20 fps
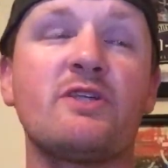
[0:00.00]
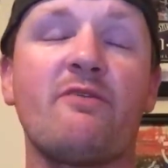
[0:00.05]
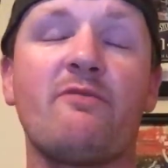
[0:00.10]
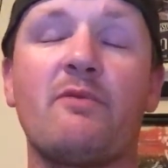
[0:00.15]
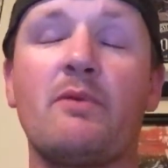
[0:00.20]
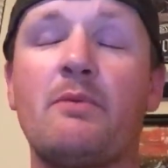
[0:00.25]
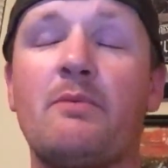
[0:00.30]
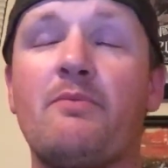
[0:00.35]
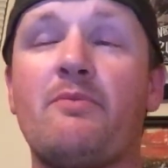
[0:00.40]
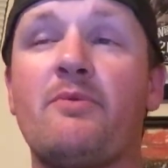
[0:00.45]
They've
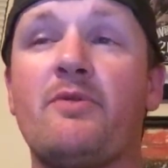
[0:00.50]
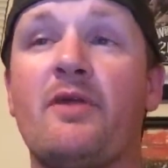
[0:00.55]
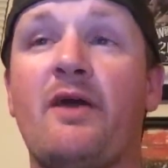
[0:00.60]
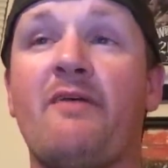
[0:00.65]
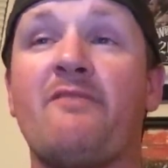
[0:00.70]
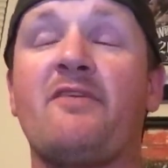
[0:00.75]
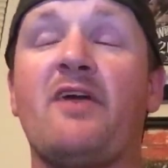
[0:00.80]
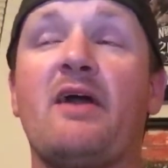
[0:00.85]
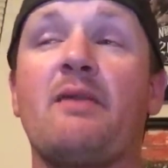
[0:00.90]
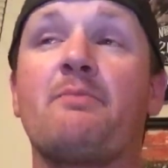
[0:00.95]
been, they
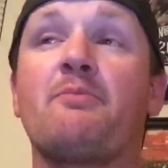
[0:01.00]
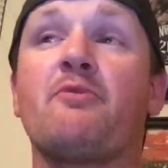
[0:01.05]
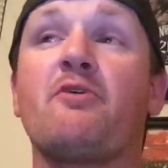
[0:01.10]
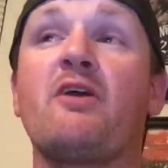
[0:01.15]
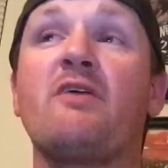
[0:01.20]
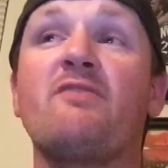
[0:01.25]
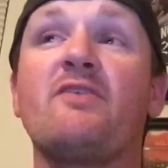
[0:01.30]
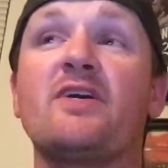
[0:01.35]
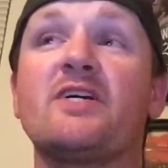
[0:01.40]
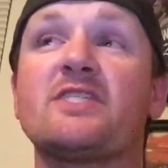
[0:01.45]
have had
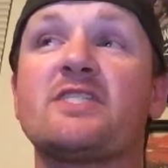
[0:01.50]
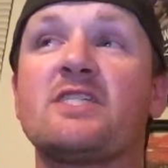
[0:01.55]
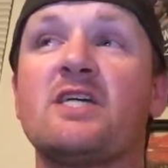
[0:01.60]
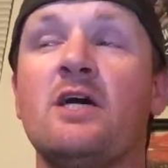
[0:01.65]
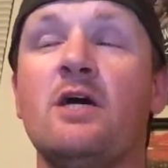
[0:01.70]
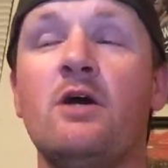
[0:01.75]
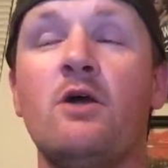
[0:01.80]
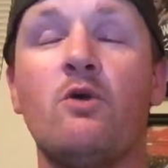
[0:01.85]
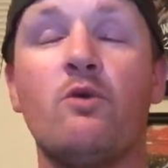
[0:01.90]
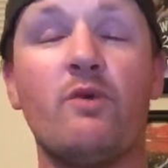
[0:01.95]
previous
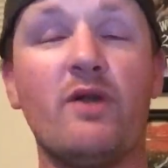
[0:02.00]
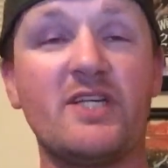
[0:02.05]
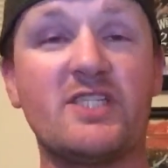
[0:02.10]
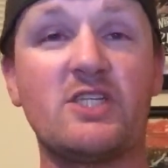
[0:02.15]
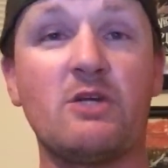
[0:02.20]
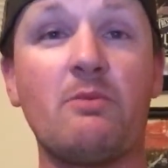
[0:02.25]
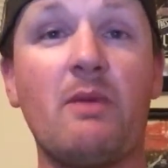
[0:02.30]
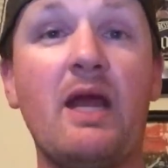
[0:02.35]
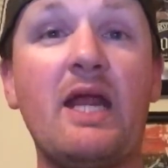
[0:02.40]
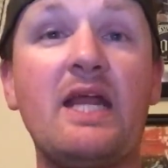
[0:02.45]

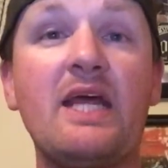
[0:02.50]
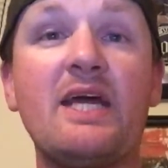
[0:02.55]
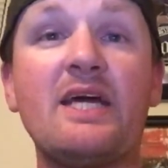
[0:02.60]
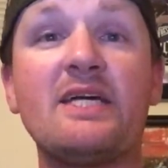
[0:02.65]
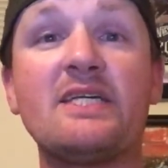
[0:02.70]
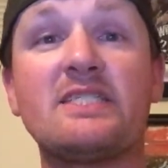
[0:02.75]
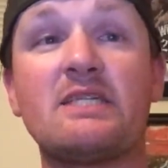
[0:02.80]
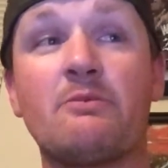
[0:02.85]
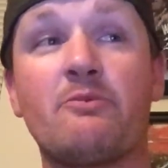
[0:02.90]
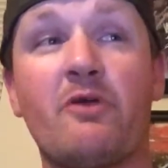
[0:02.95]

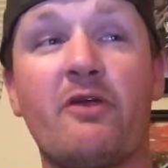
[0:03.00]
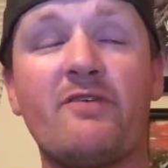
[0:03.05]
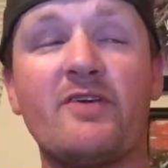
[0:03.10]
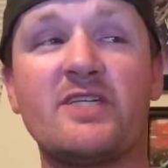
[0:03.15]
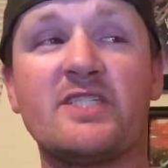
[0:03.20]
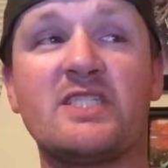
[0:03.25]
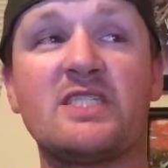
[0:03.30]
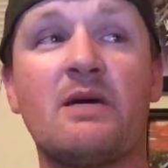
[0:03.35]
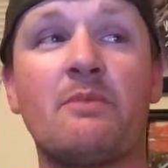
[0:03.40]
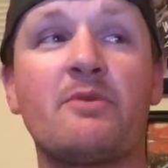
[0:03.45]
WrestleManias and
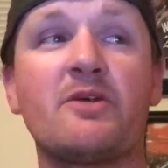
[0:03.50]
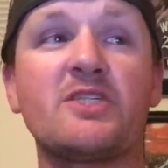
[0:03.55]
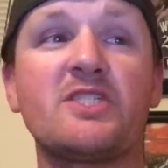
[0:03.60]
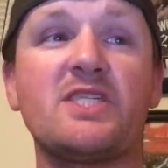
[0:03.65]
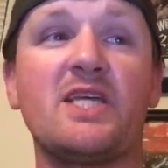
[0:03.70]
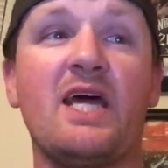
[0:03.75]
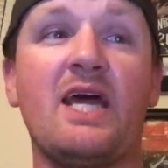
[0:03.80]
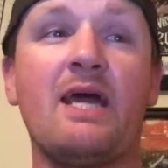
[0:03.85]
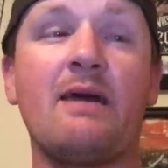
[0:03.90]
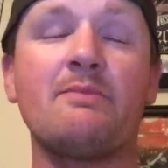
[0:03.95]
previous
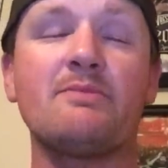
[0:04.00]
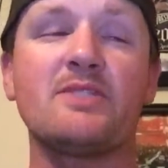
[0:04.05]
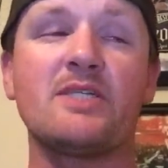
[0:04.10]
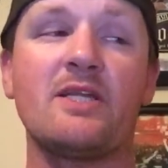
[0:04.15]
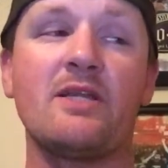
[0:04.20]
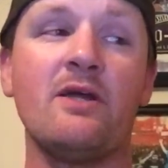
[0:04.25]
SummerSlams.